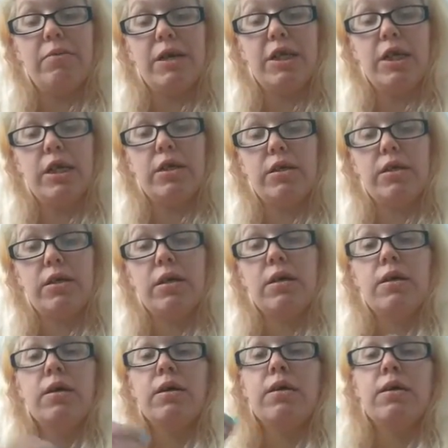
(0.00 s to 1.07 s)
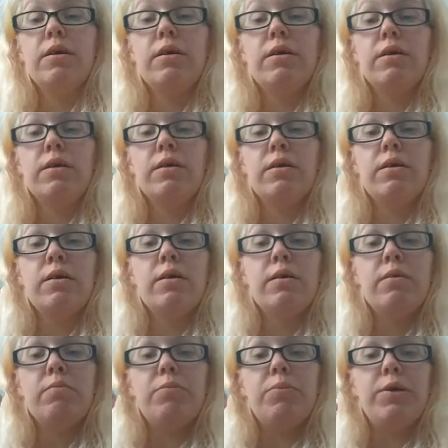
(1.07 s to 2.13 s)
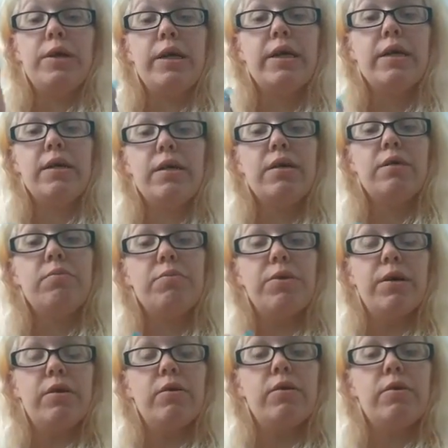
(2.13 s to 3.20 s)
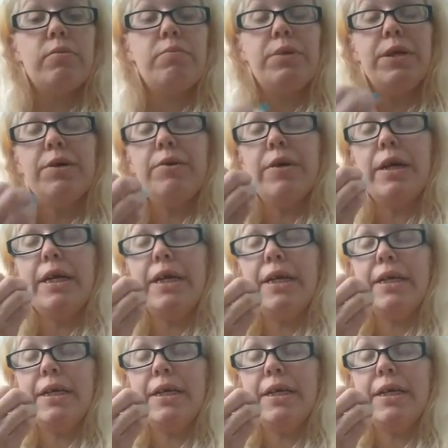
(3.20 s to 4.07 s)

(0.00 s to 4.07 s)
putting it in a blender, pureeing it 1,000 times over,